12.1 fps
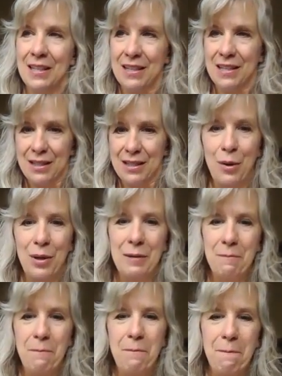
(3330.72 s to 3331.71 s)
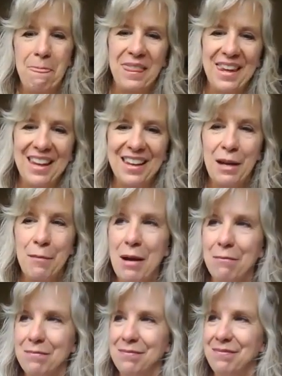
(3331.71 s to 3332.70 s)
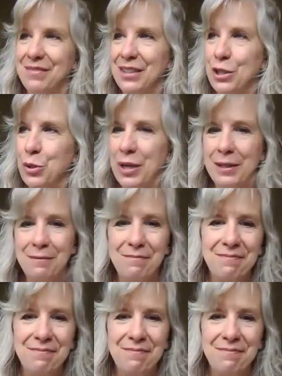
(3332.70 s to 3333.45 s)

So come out, join.